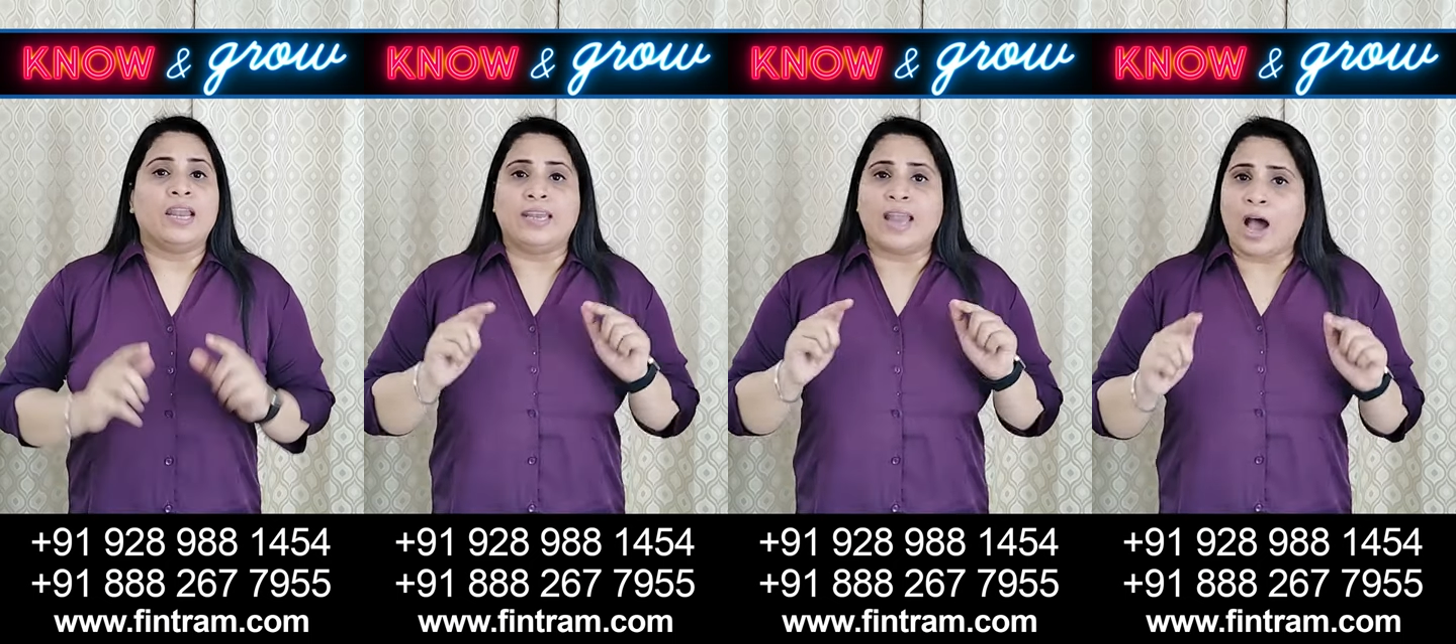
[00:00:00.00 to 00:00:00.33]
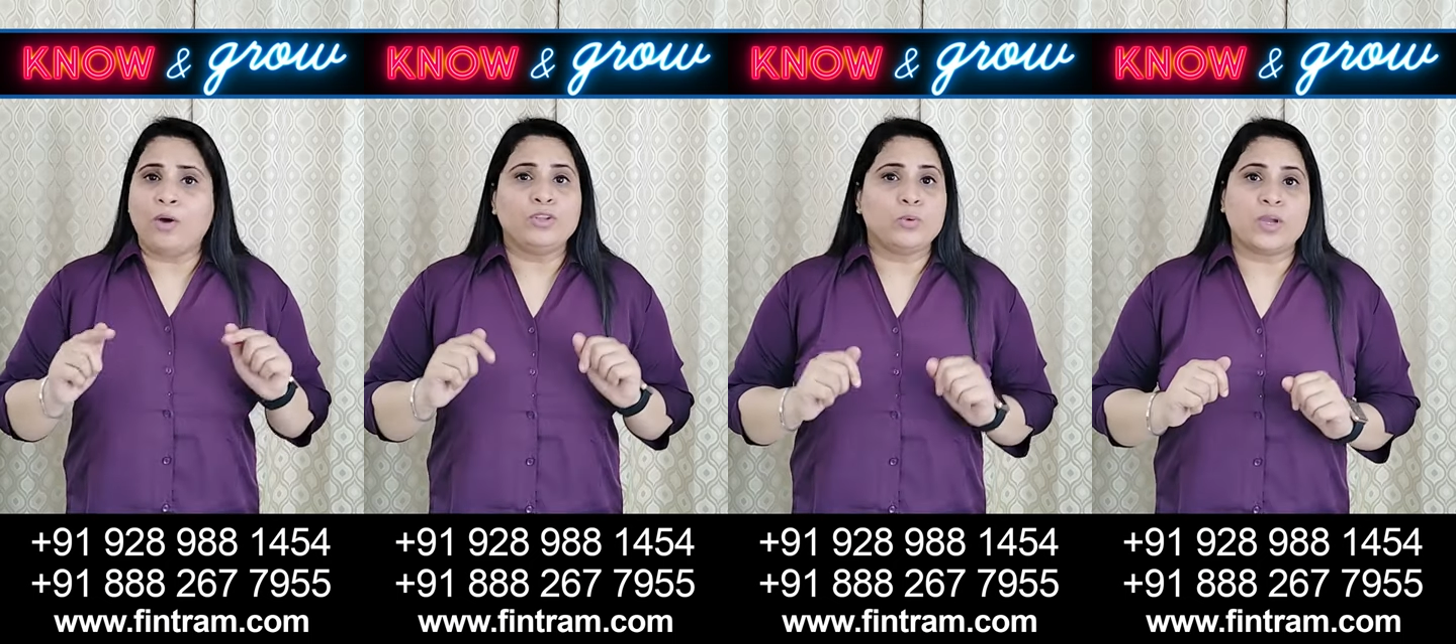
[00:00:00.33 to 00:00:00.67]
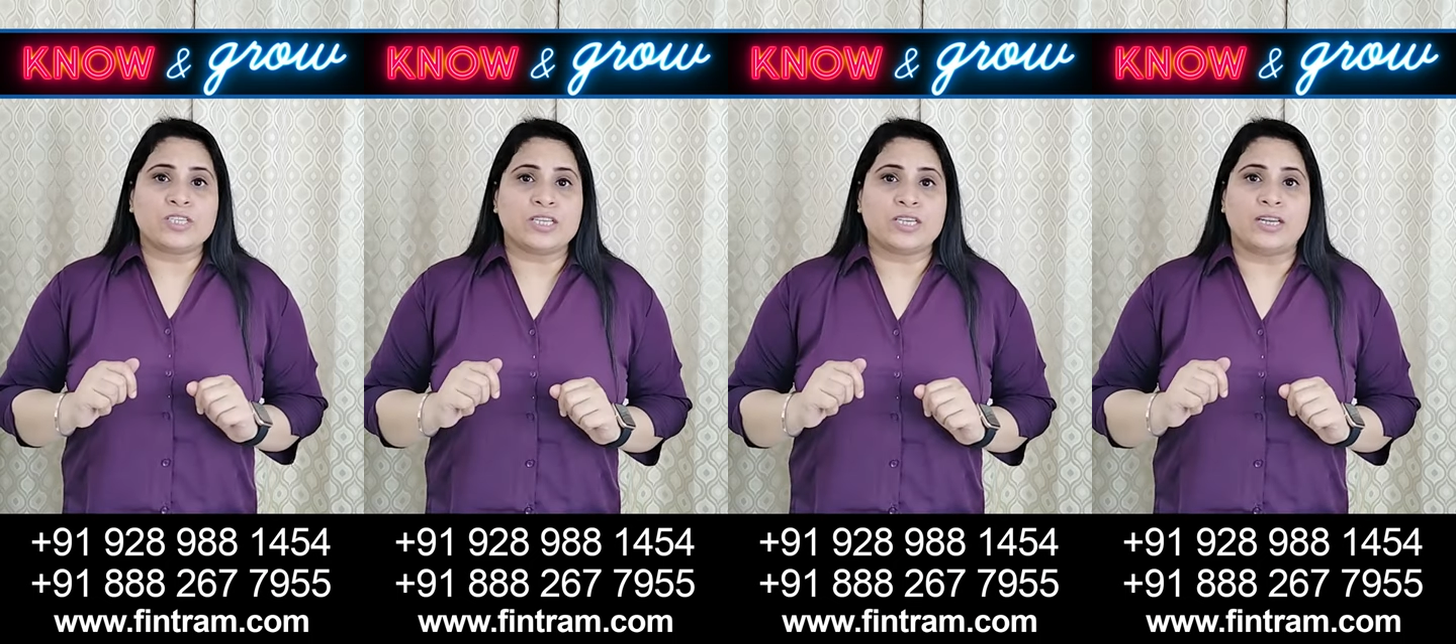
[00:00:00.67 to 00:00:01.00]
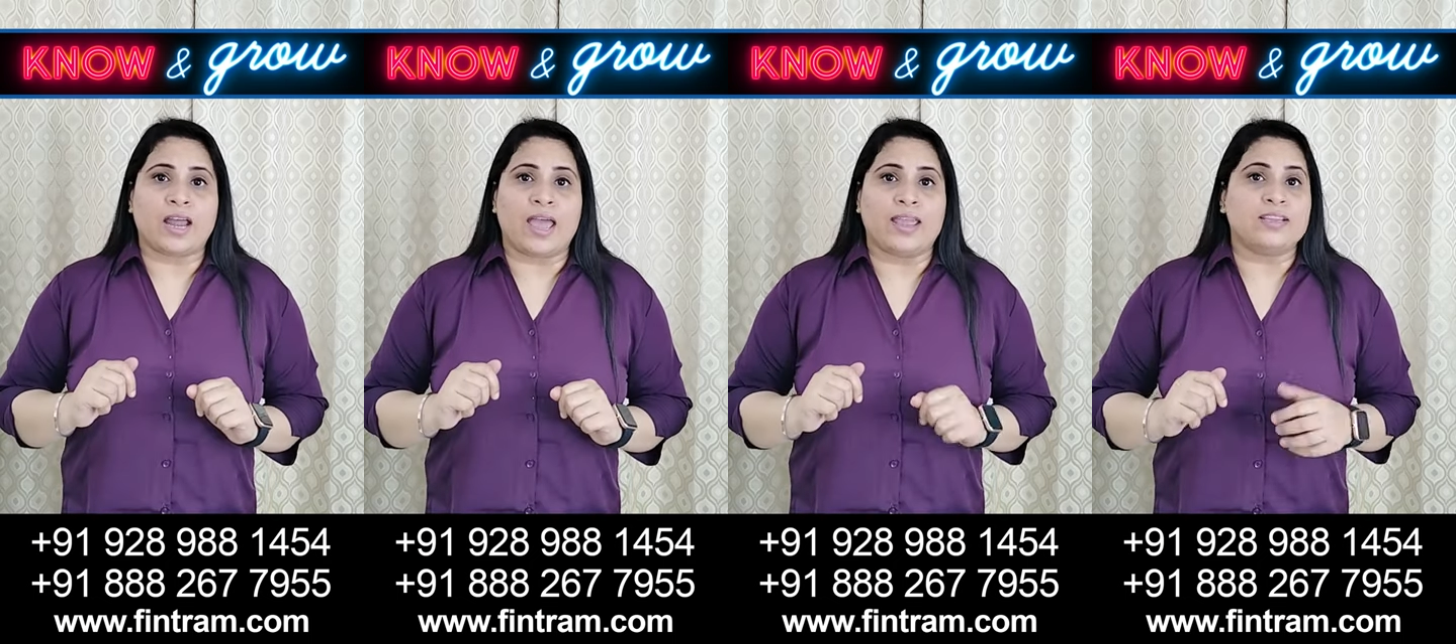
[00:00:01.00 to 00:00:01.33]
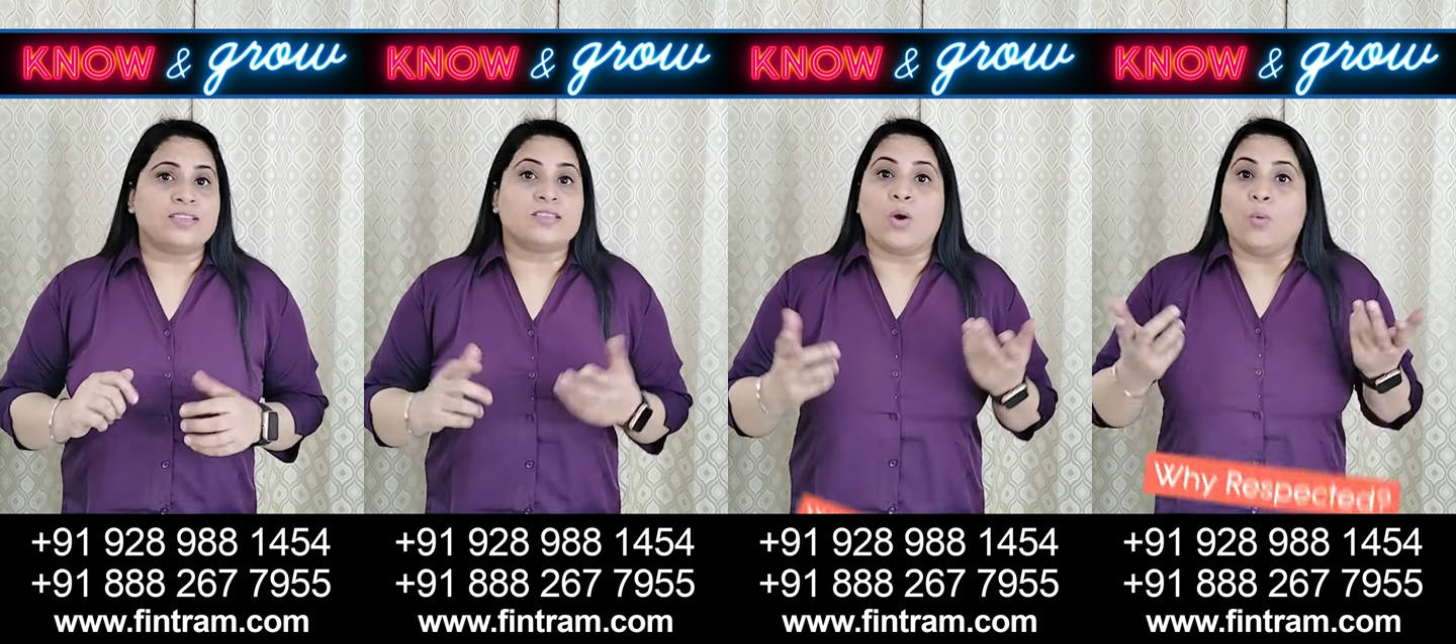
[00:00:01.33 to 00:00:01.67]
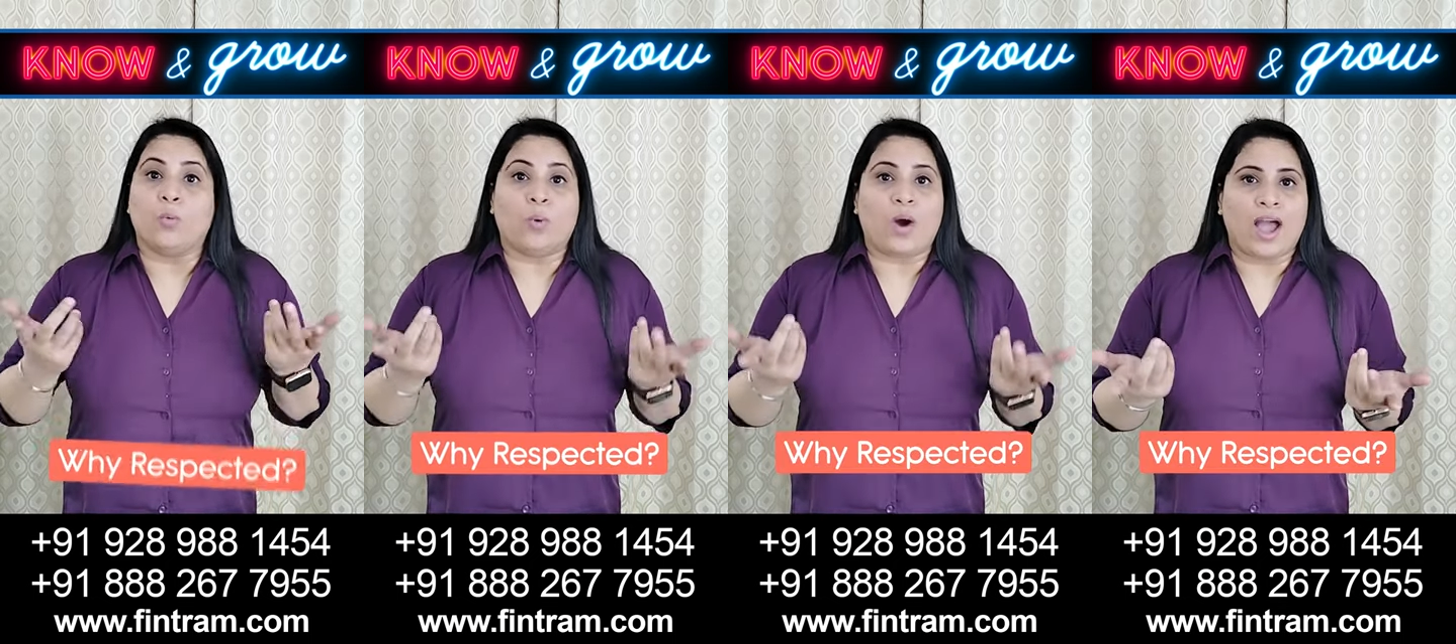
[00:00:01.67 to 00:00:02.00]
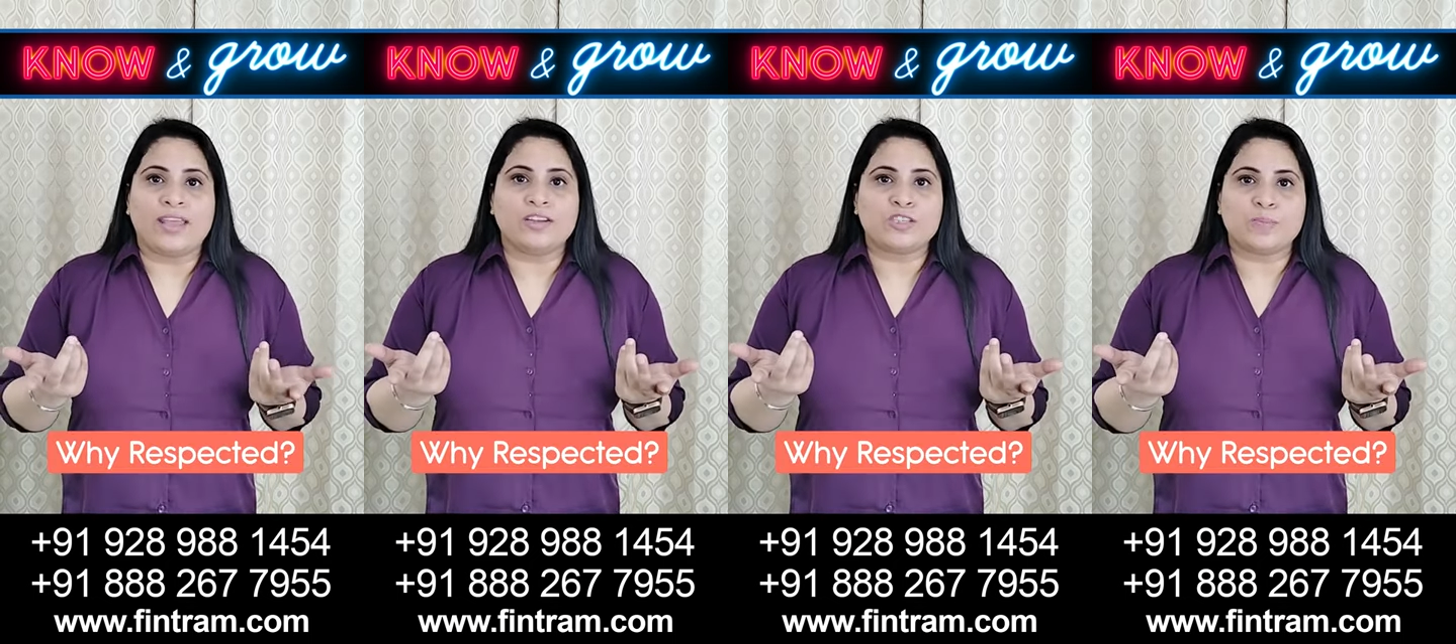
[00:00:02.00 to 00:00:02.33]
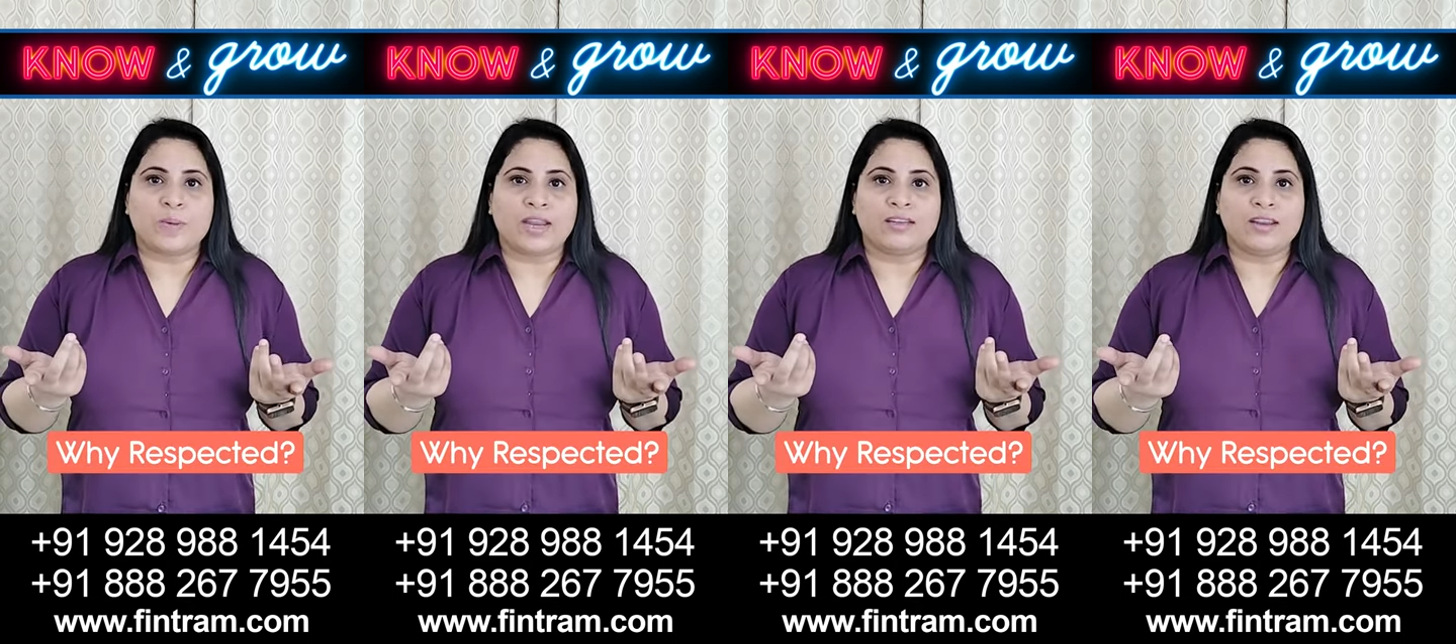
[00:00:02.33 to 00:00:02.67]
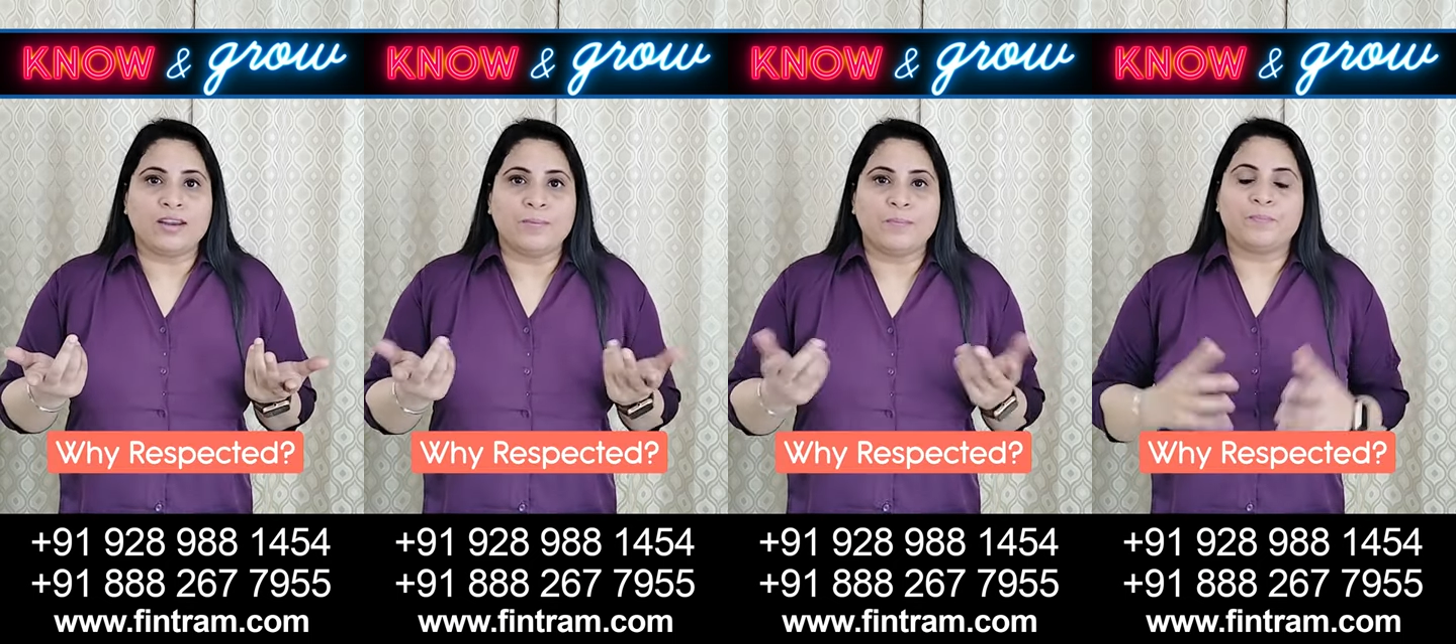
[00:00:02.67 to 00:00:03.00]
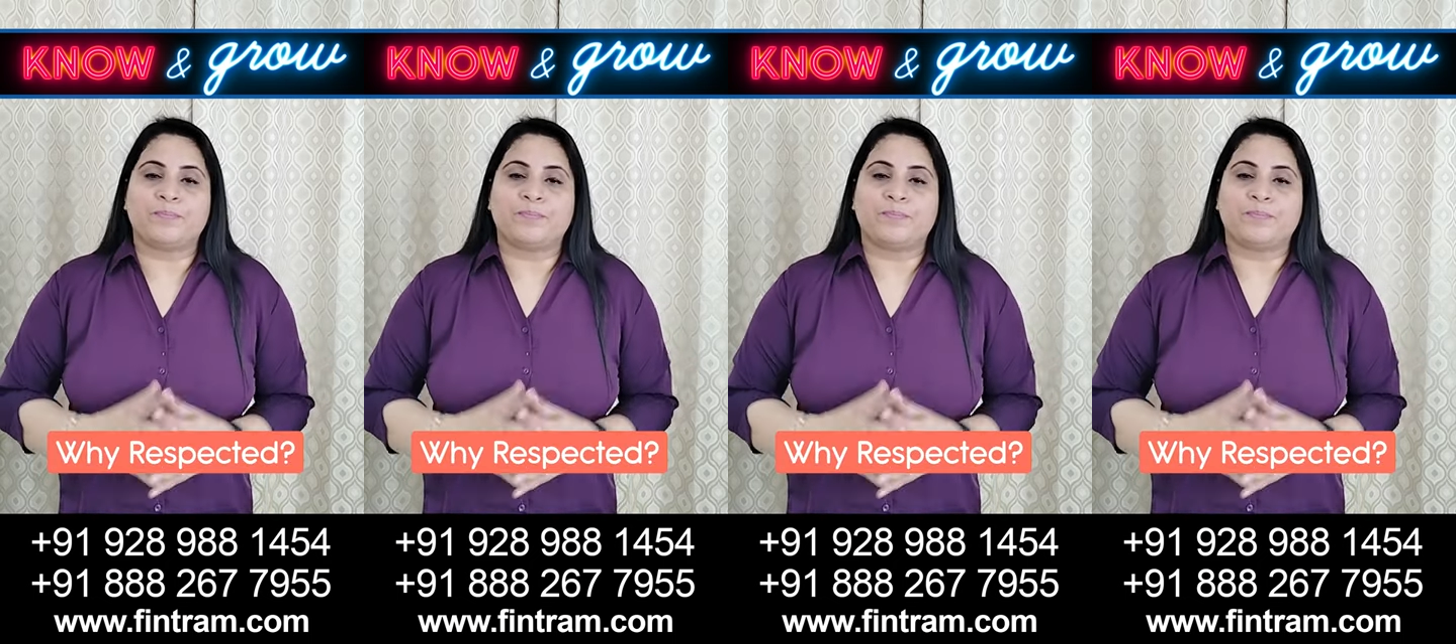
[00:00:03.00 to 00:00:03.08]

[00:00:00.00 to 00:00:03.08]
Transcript: Now the question arises, why respected?